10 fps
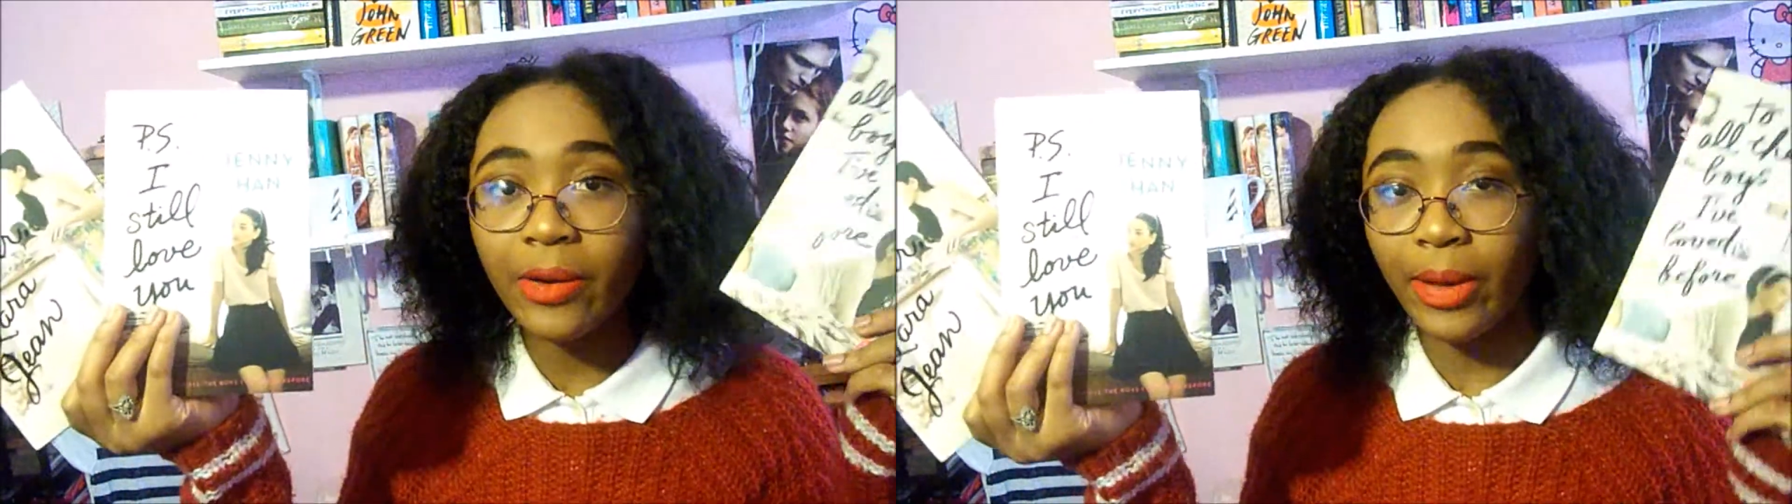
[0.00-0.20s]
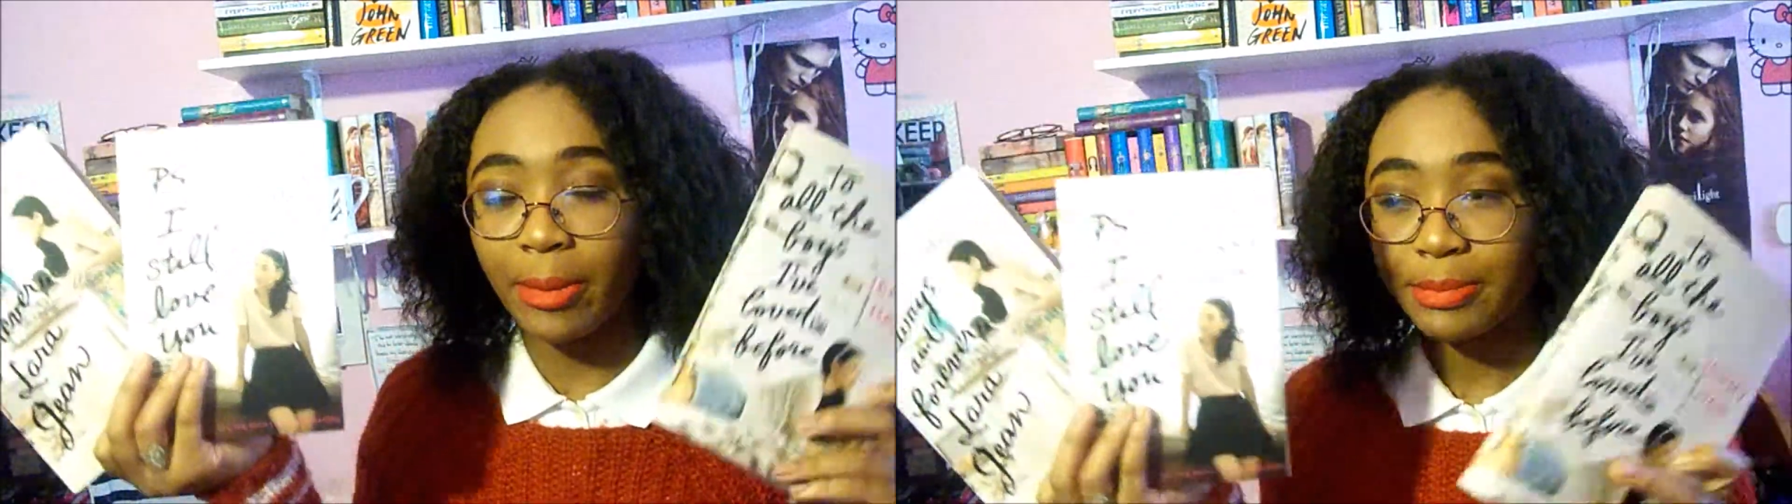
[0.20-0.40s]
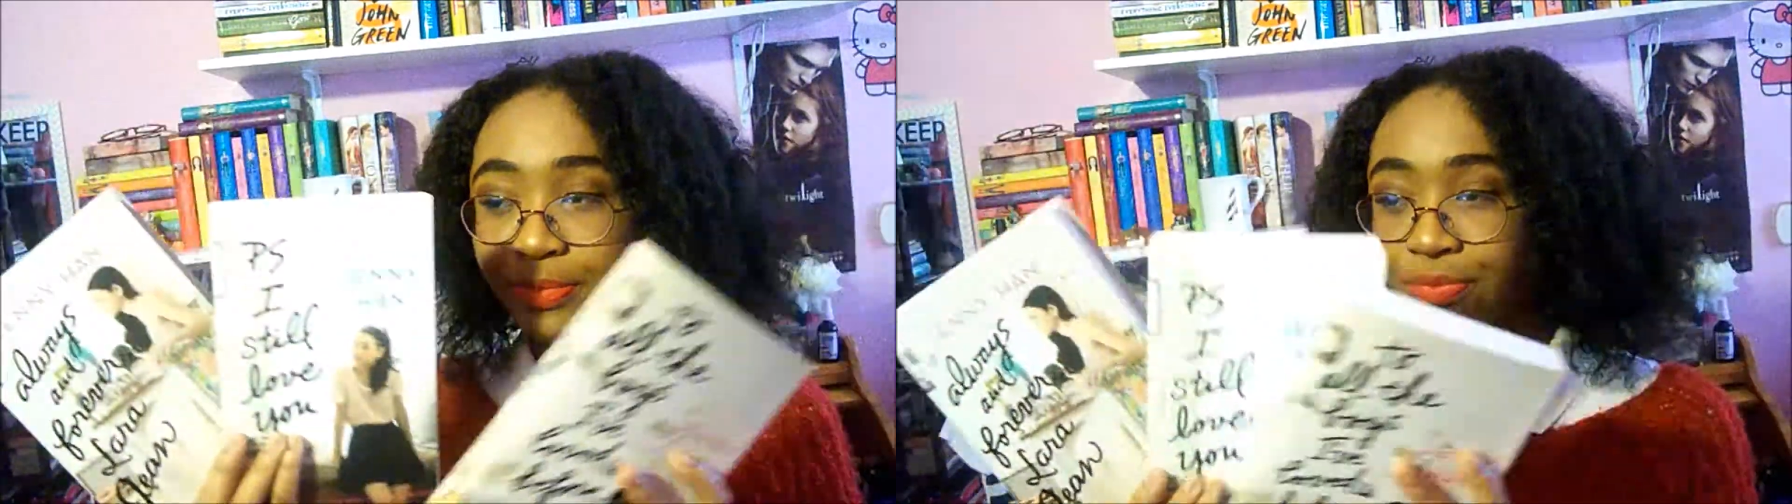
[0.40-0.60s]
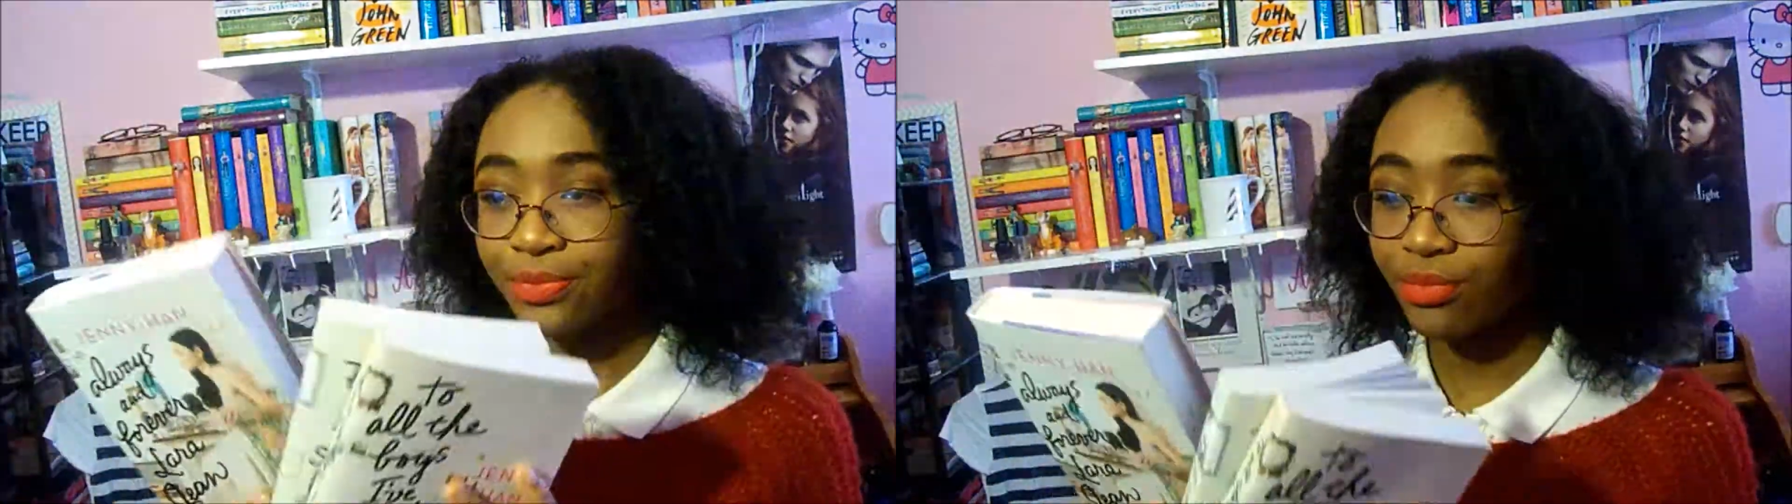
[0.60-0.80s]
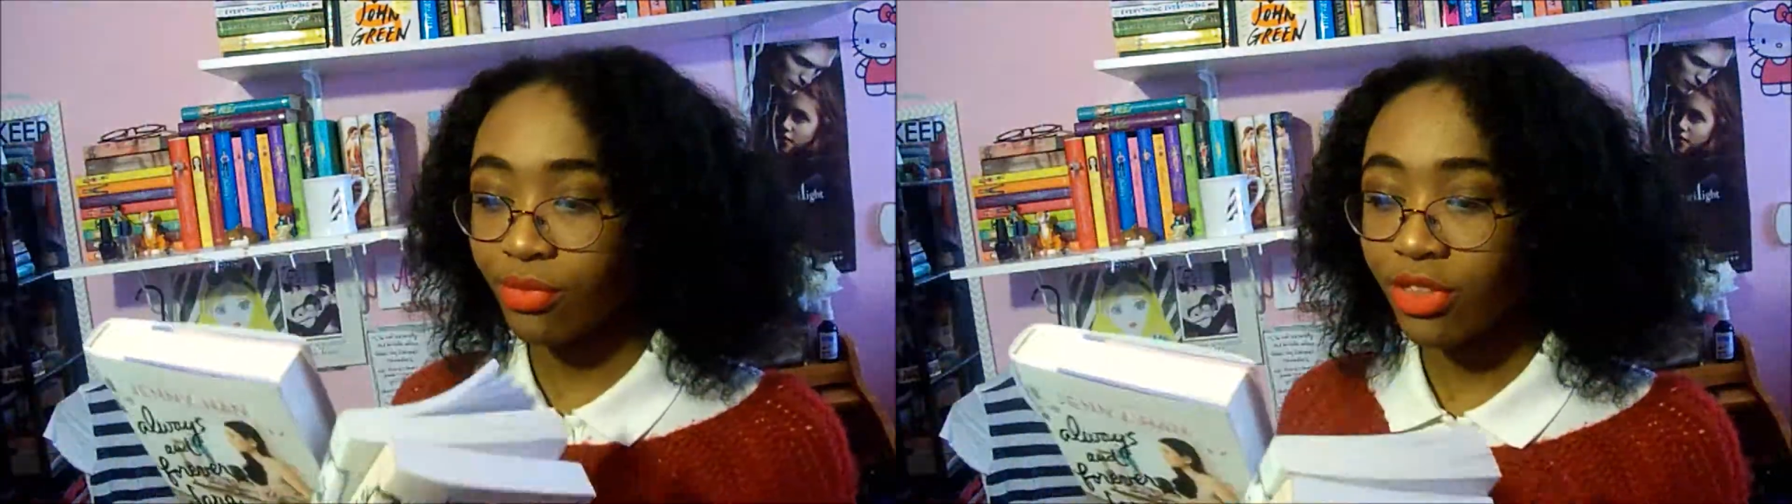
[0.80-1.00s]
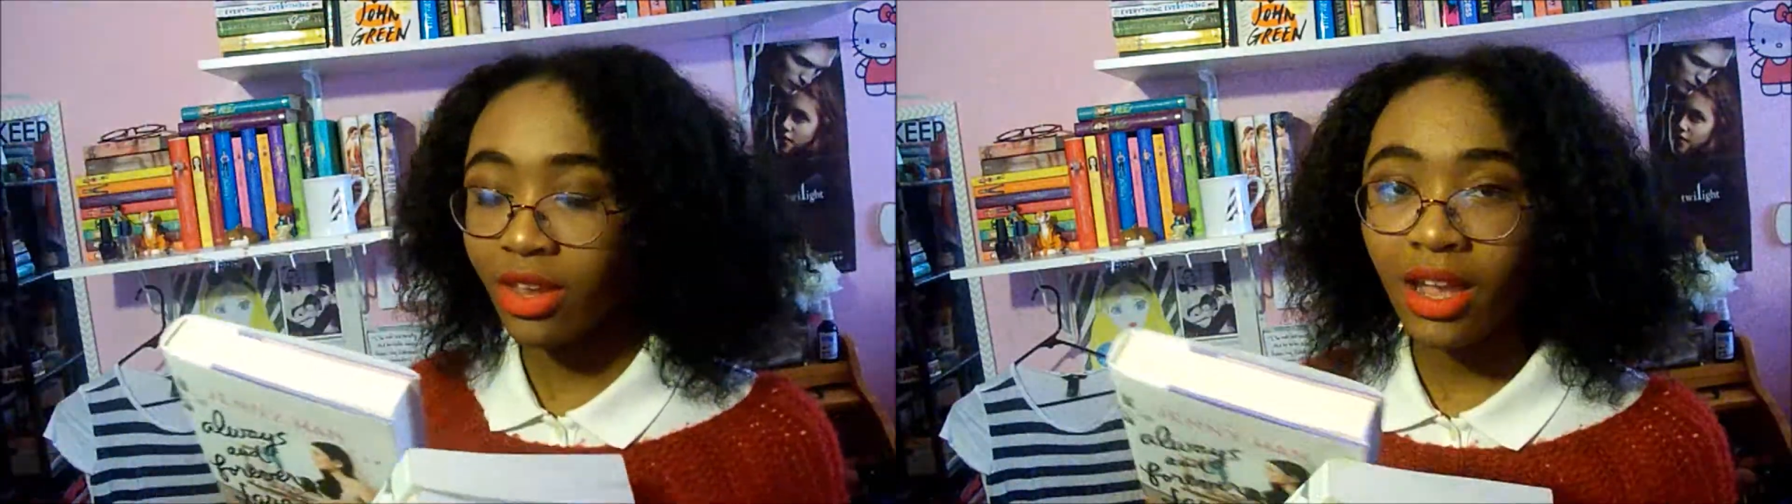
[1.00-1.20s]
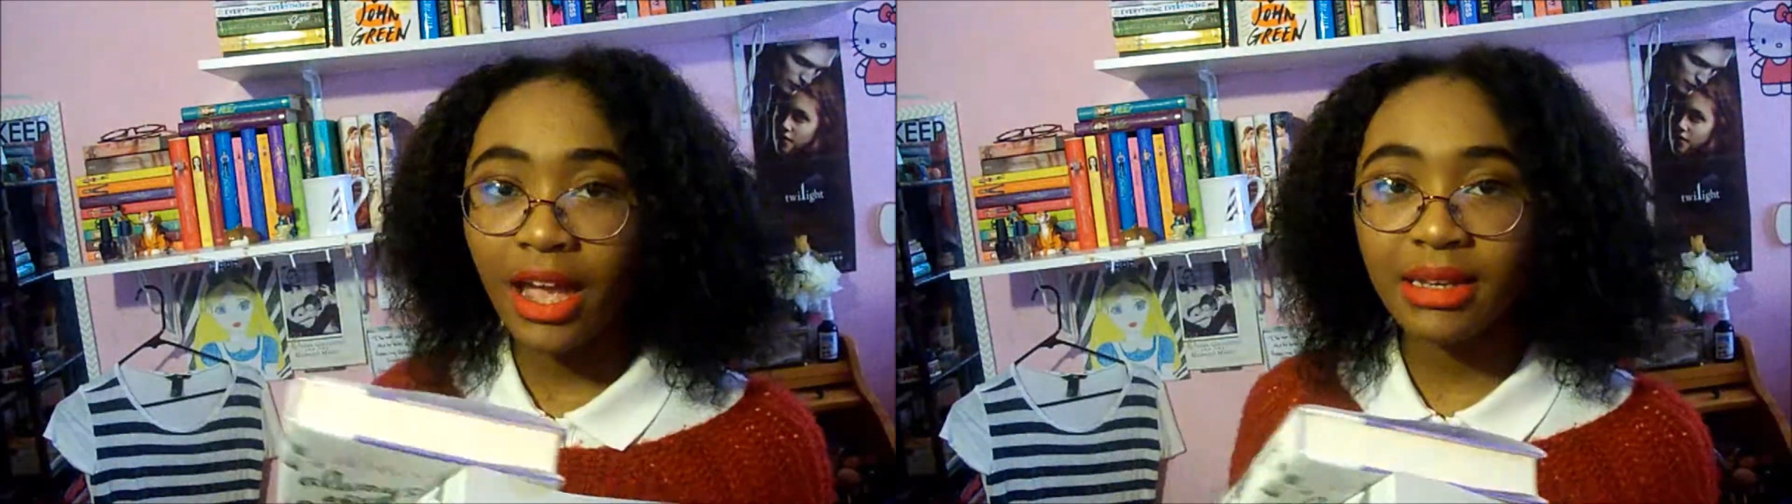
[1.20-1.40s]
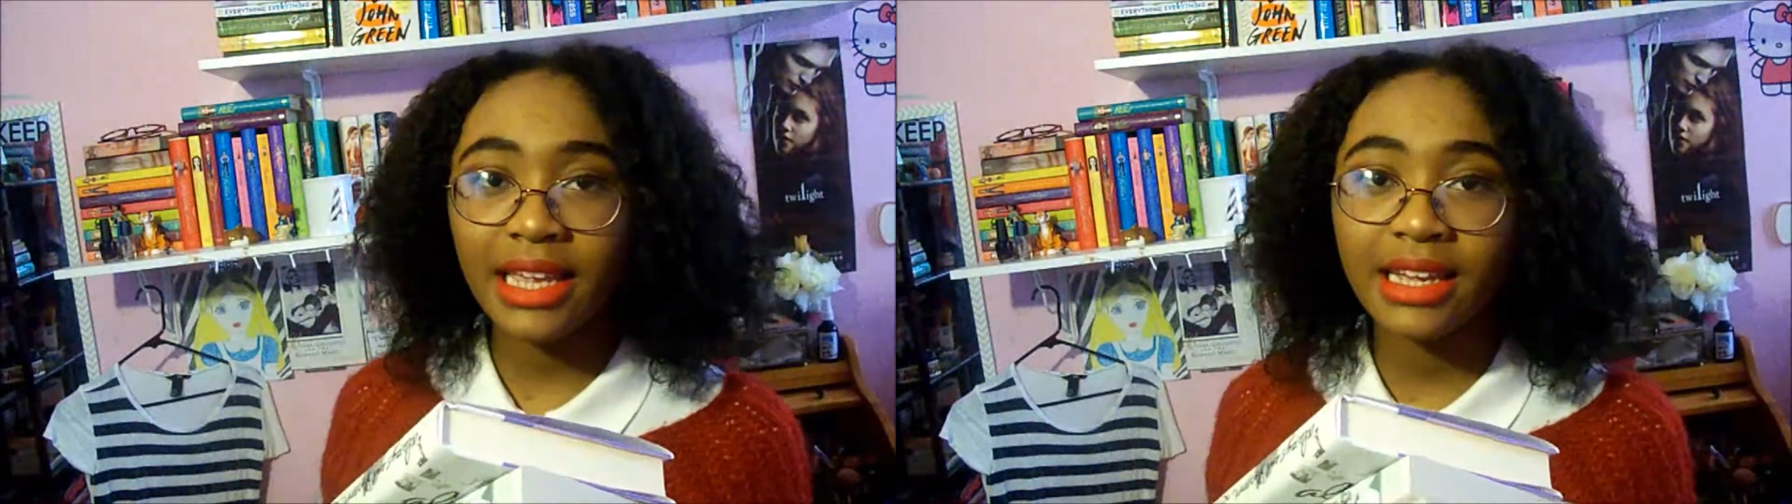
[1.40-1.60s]
Okay.
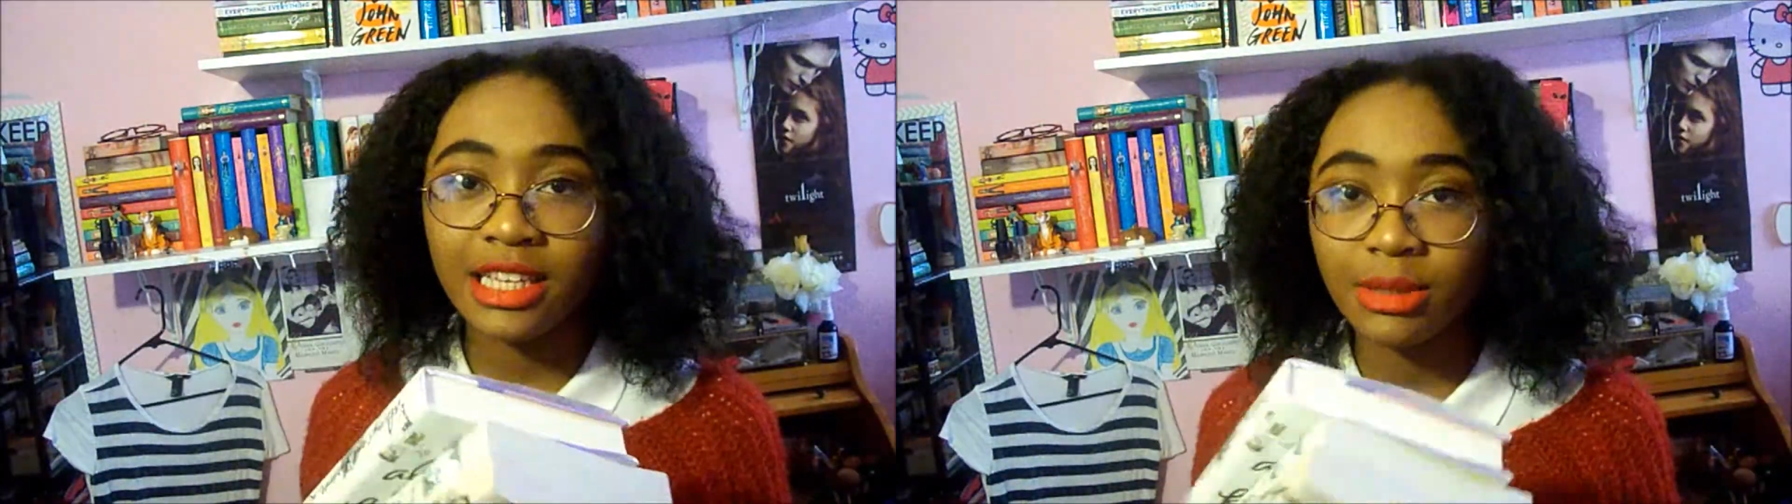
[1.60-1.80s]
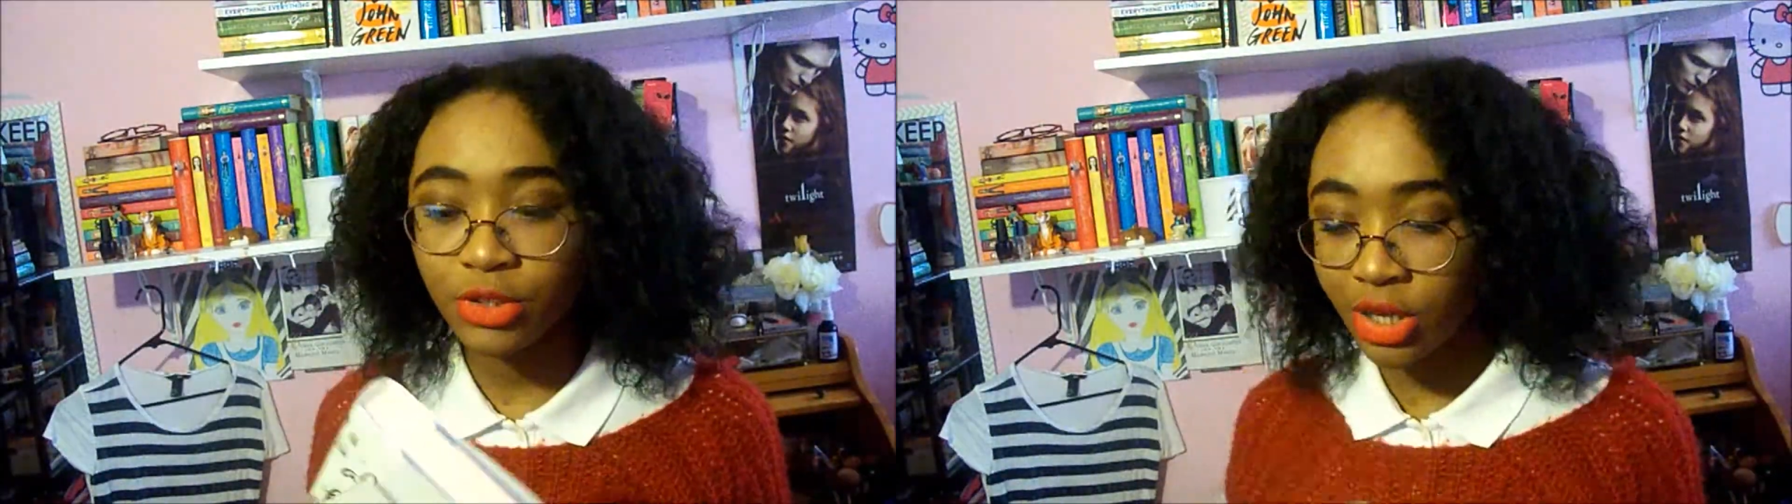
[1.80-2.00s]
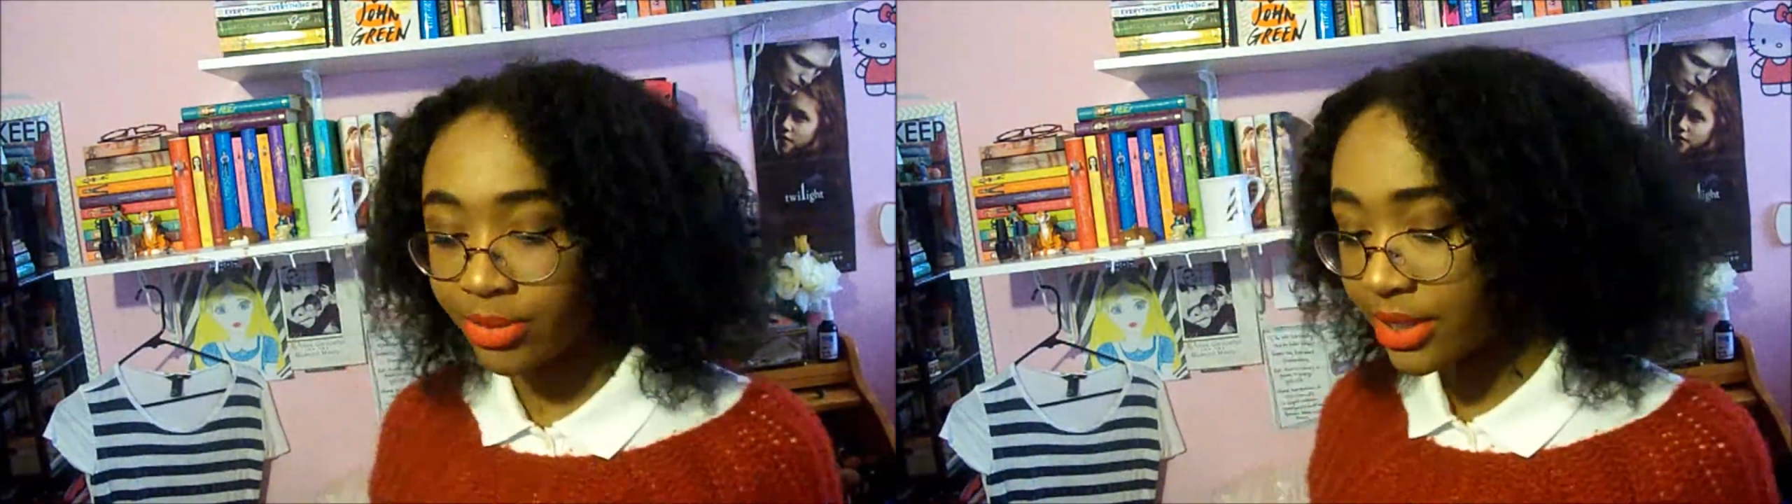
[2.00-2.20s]
I can't keep shoving